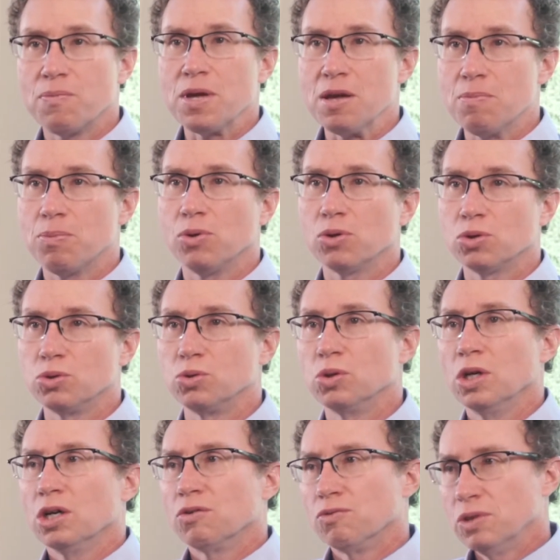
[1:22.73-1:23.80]
people who
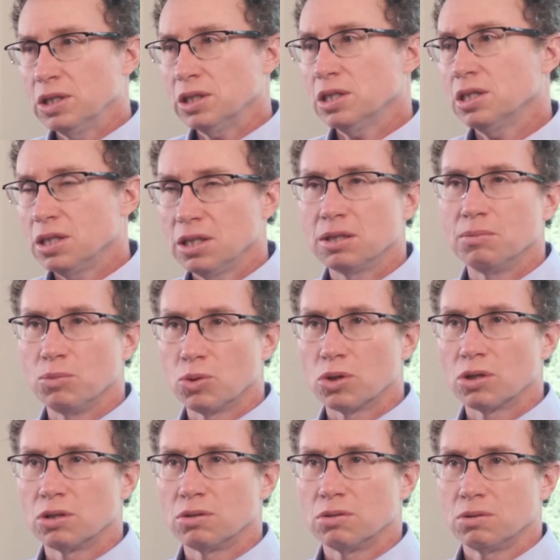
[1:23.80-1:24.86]
really need a
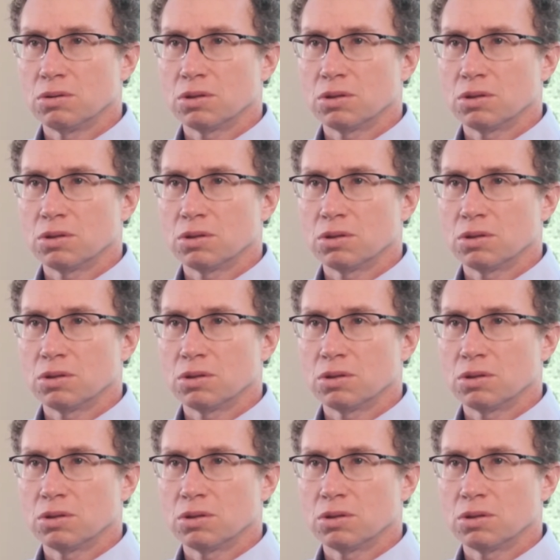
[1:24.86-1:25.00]
more